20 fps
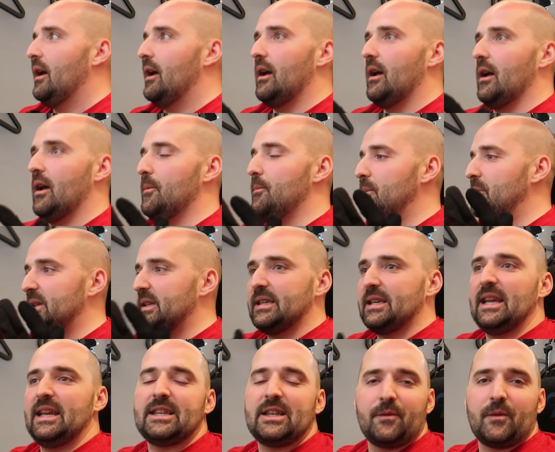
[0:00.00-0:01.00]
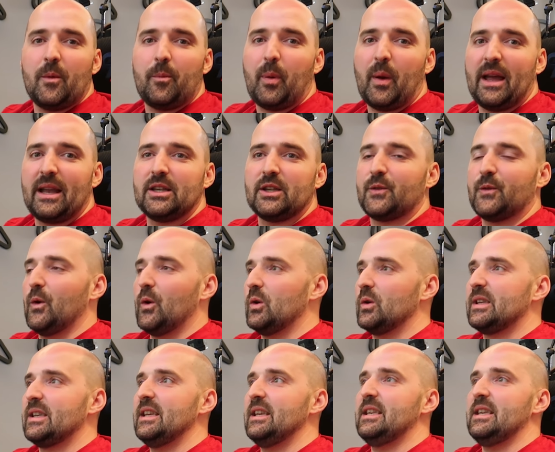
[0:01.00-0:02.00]
um, seat of the pants
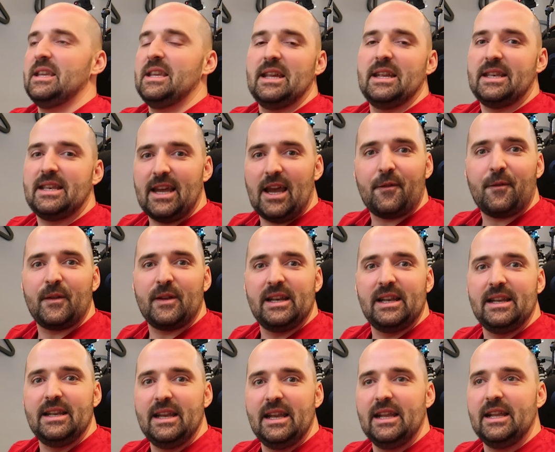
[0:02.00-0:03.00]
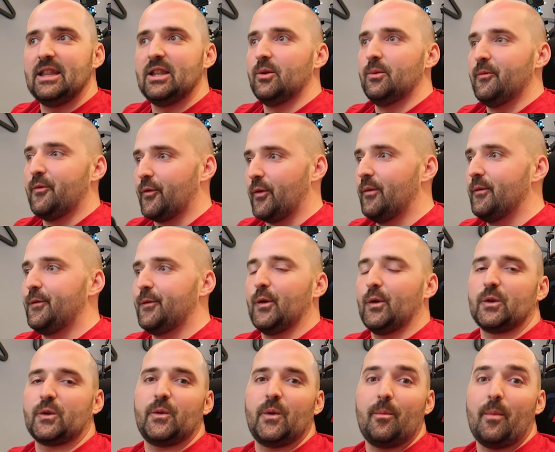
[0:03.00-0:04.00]
forces, you definitely need them from
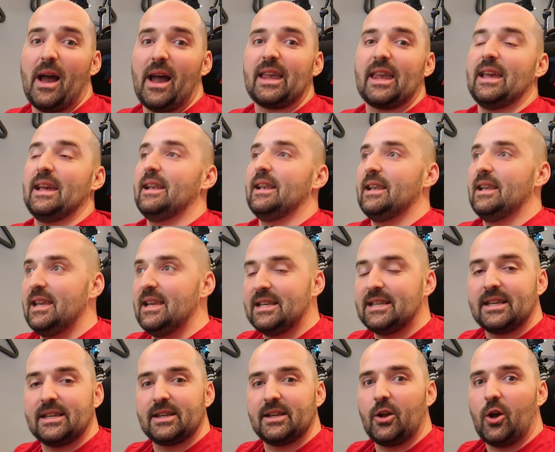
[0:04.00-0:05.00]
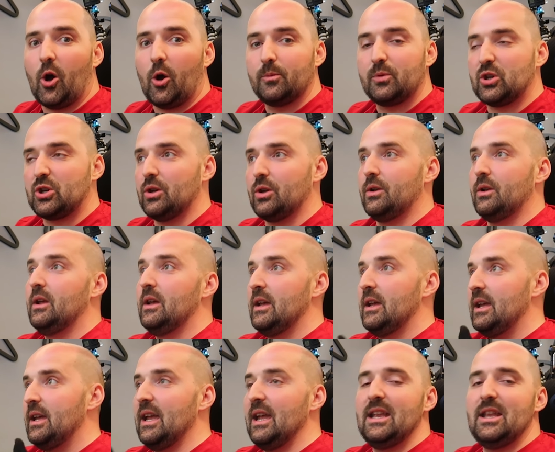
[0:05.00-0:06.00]
force feedback at least as an option
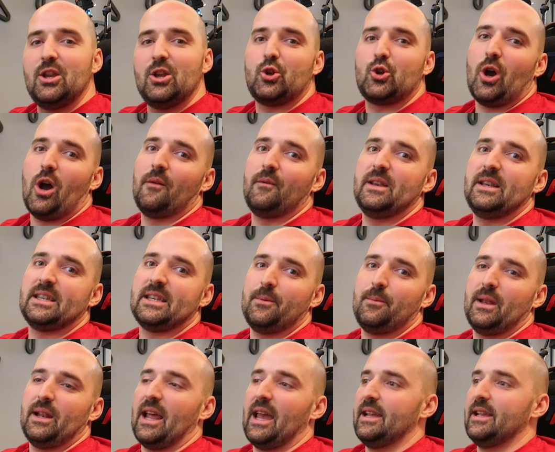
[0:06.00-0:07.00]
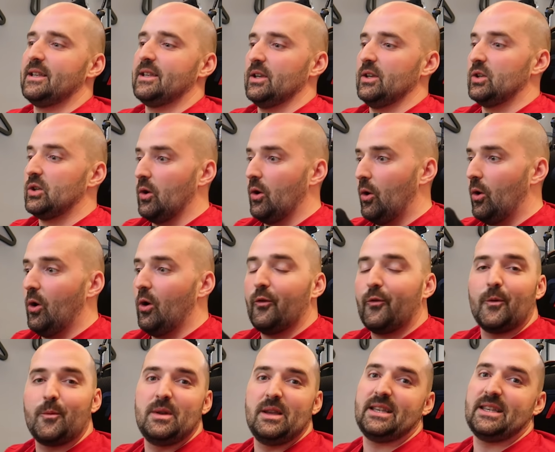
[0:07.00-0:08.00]
in your driving simulators or
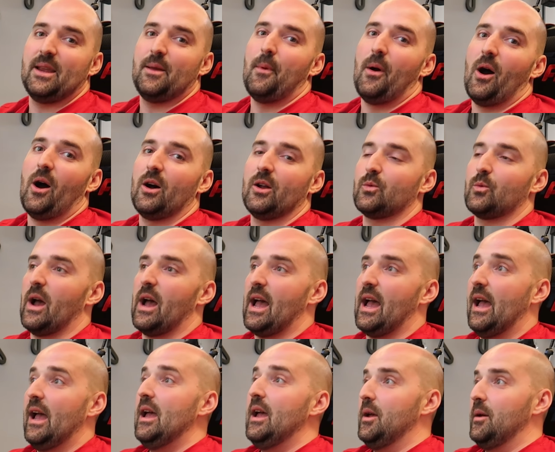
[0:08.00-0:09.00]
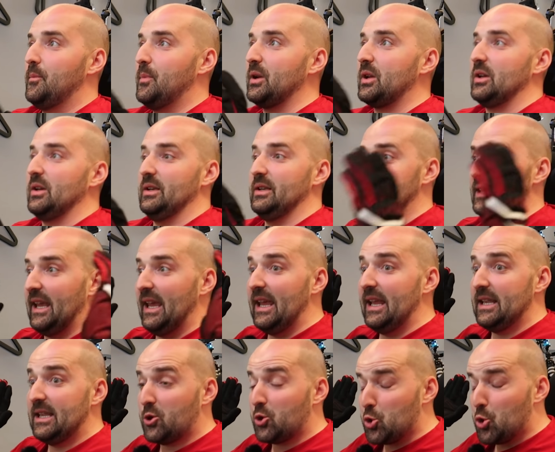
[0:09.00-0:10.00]
from your sim hardware because
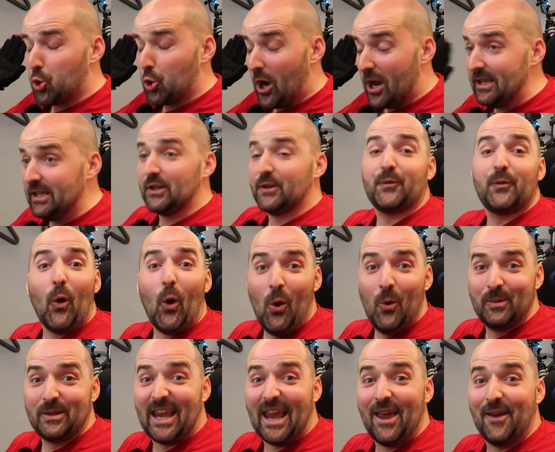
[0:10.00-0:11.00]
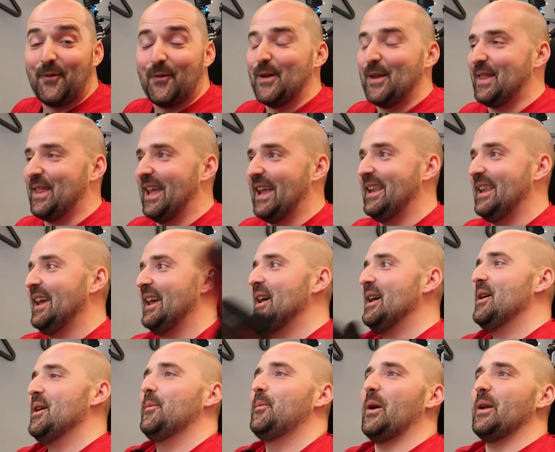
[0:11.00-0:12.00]
it transforms everything.
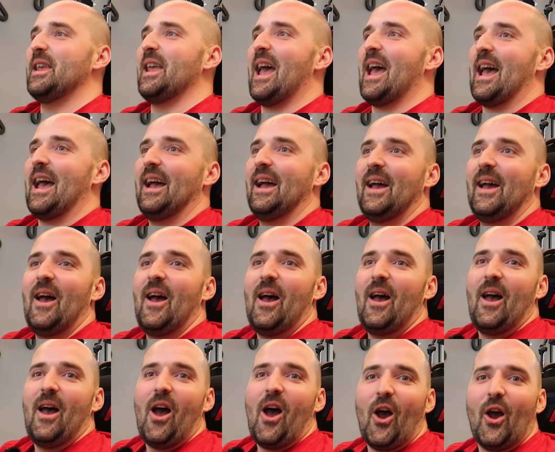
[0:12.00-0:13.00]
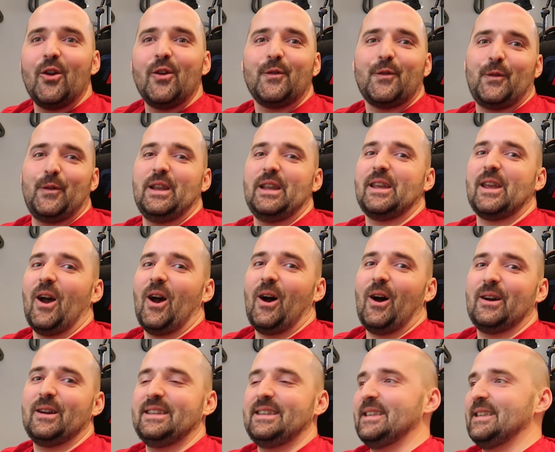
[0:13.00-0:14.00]
But yeah, hopefully
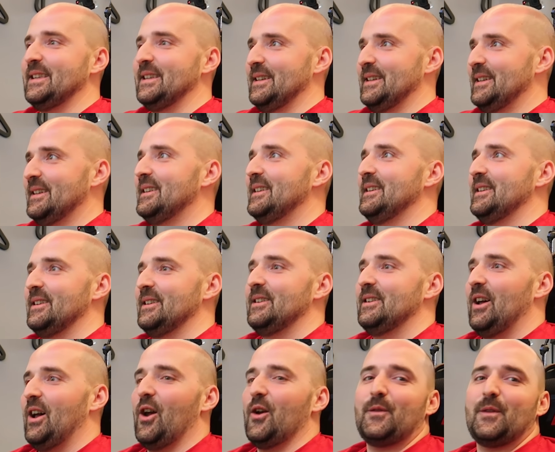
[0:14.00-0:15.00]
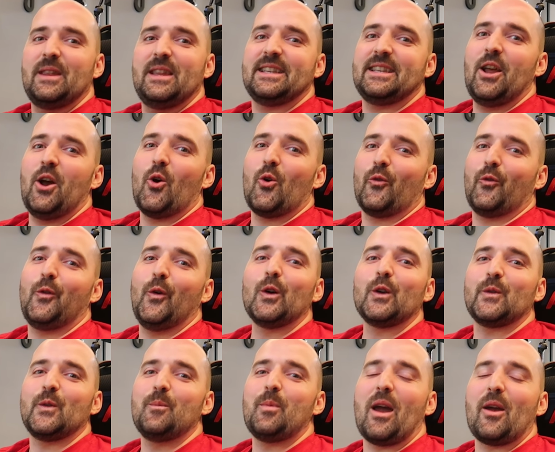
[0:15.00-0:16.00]
guys, hopefully this little
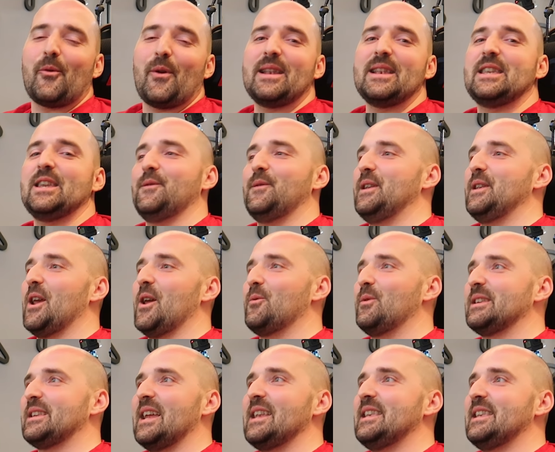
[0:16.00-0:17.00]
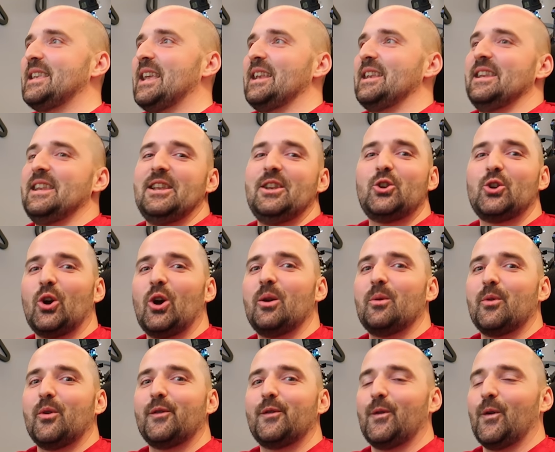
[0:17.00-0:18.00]
force feedback ranting video was entertaining and
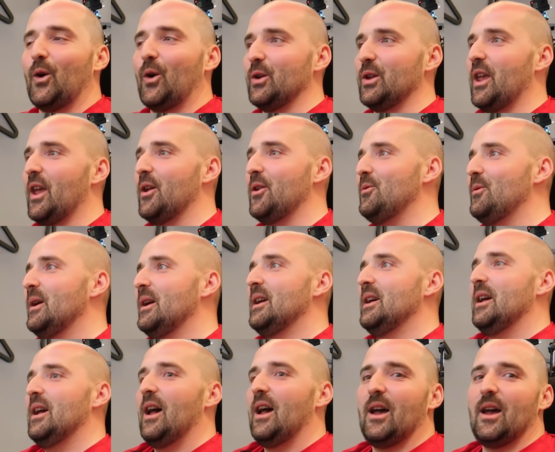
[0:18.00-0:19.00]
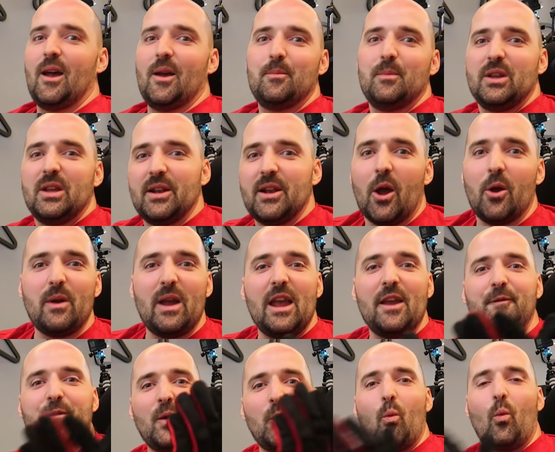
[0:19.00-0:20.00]
enjoyable for you. Um, you know,
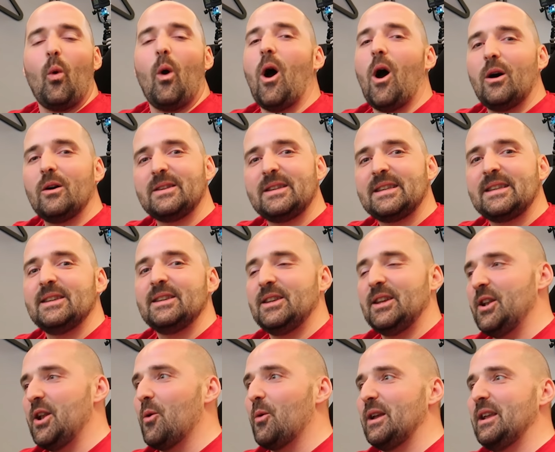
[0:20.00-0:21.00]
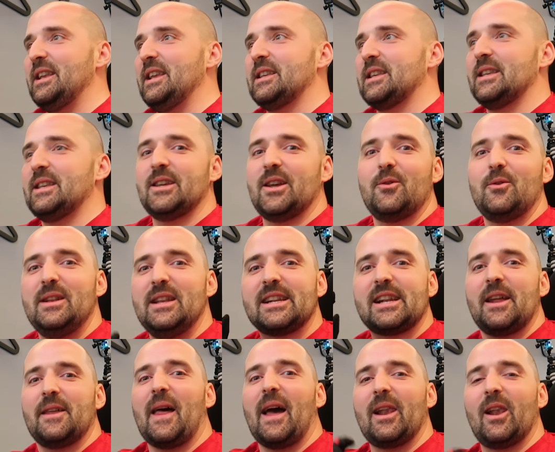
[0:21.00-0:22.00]
if it was, you know what you need to do. You need to
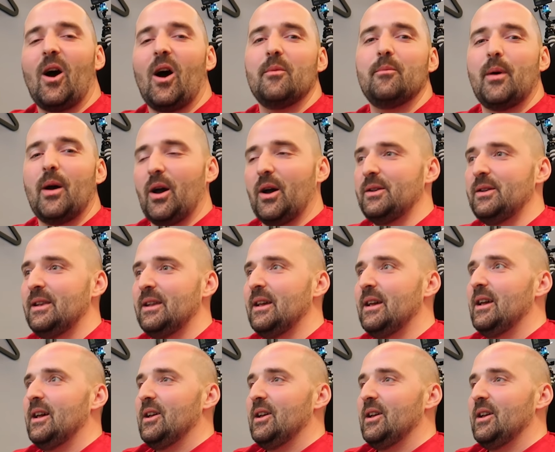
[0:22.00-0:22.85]
click that like button.